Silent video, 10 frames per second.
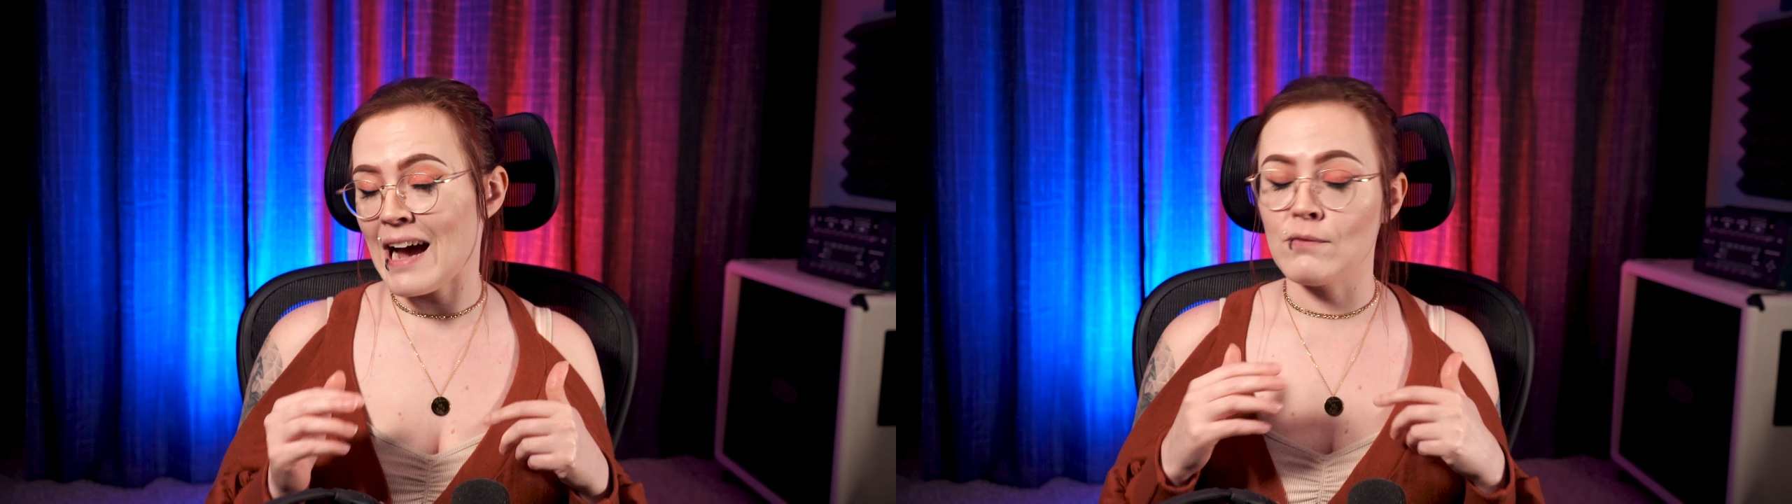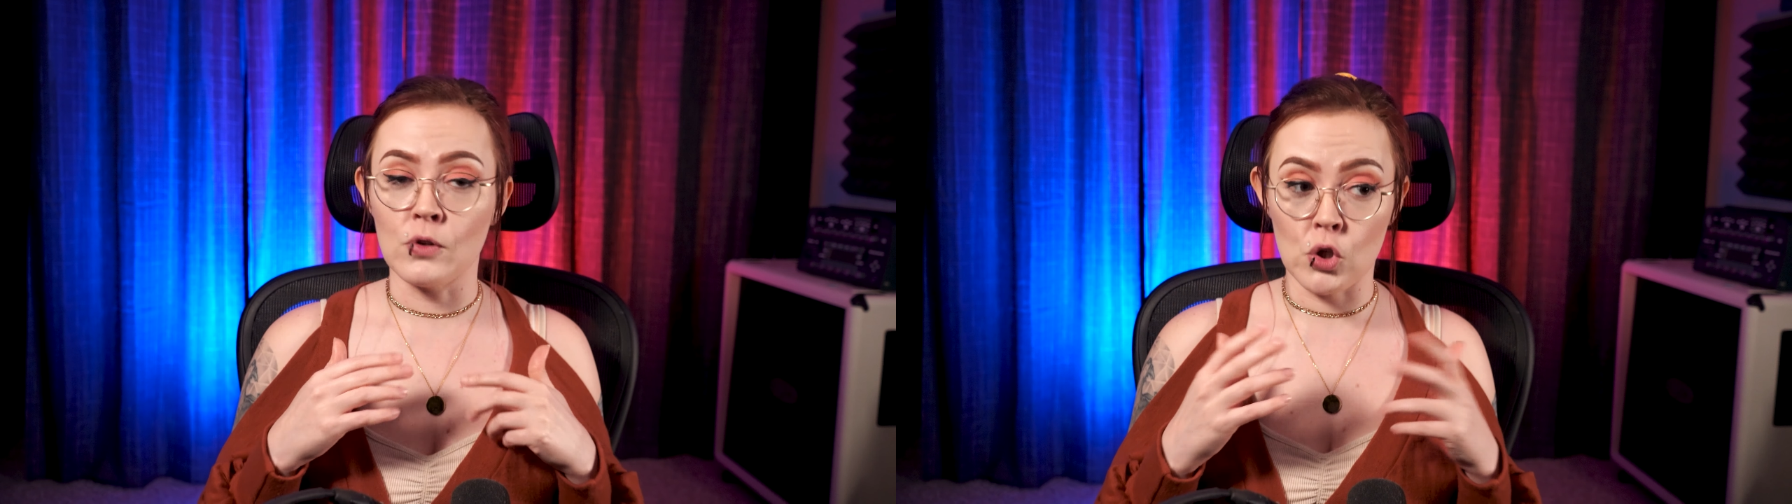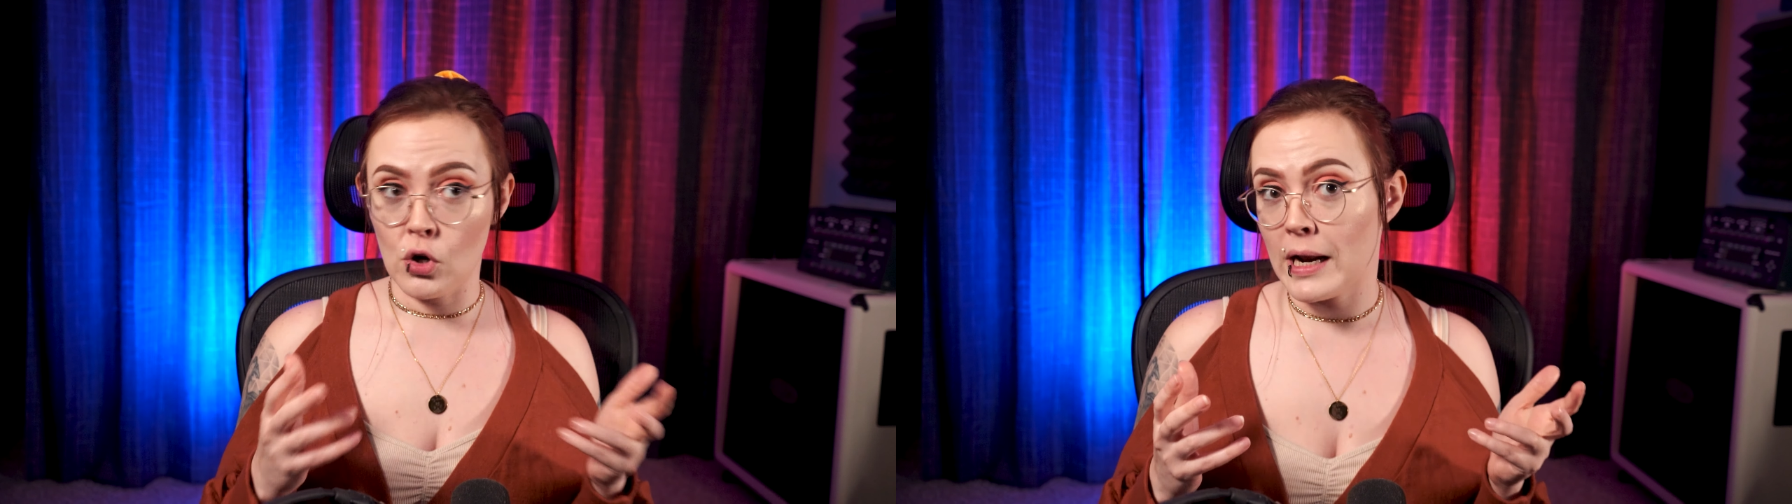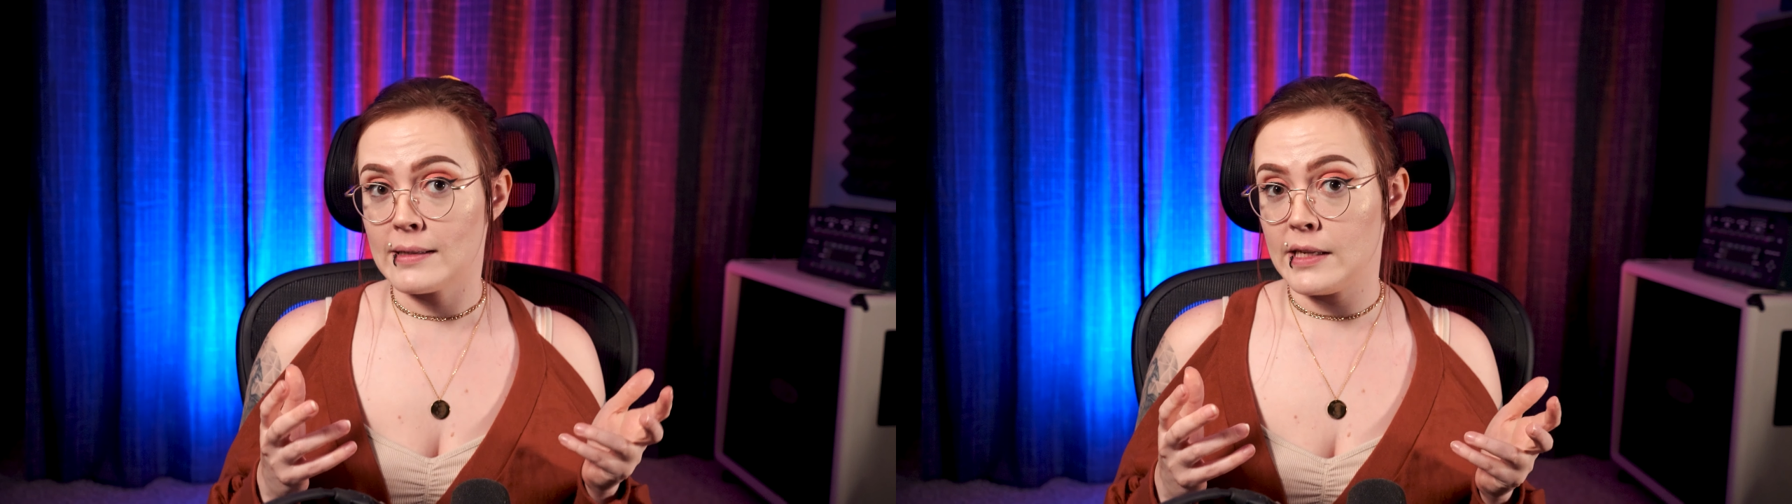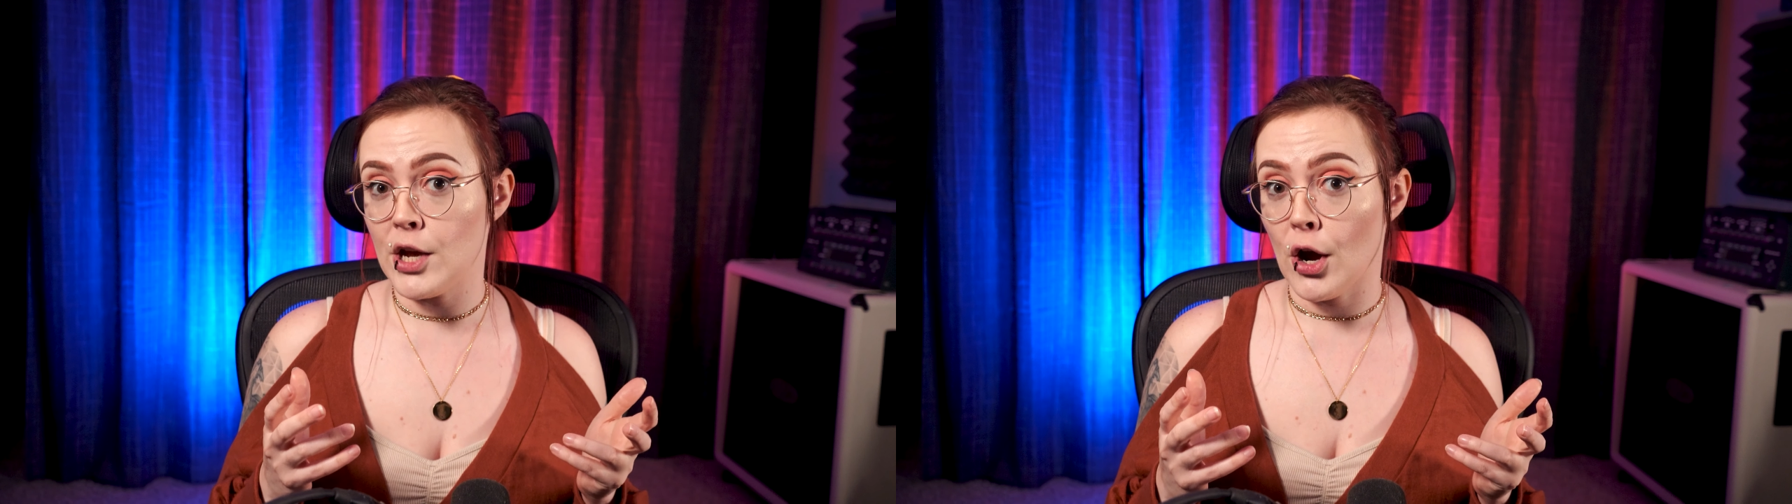have good
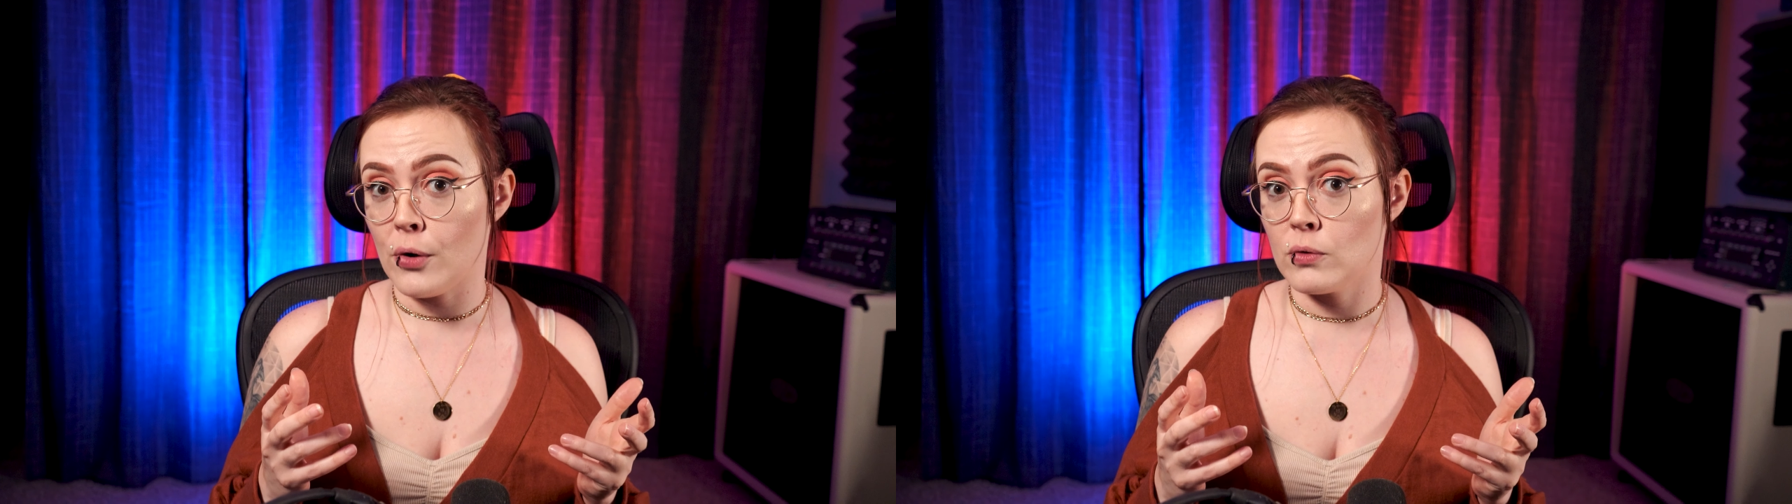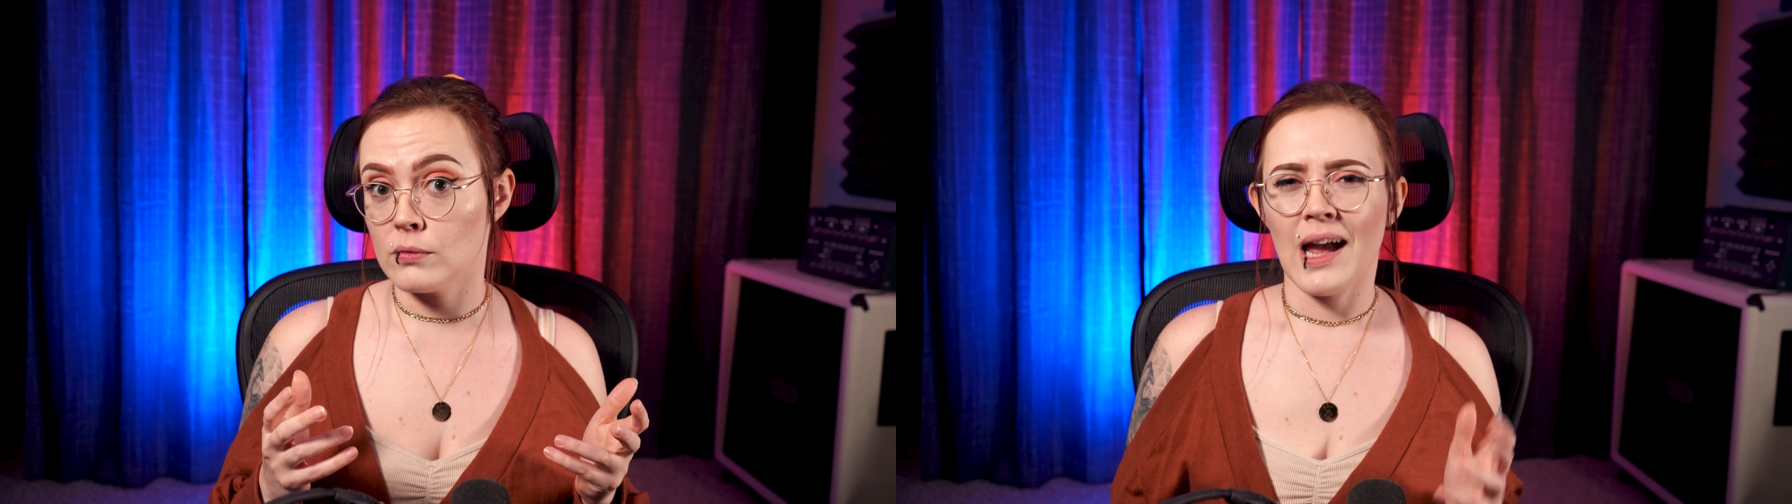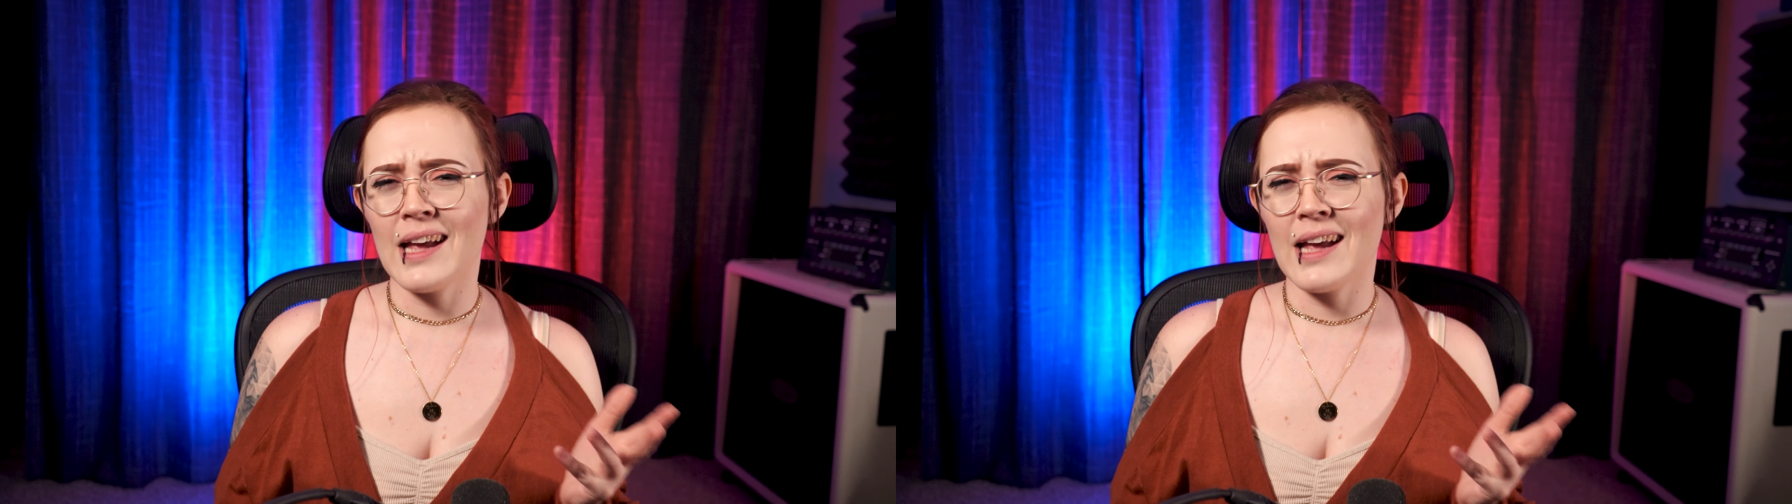S E O.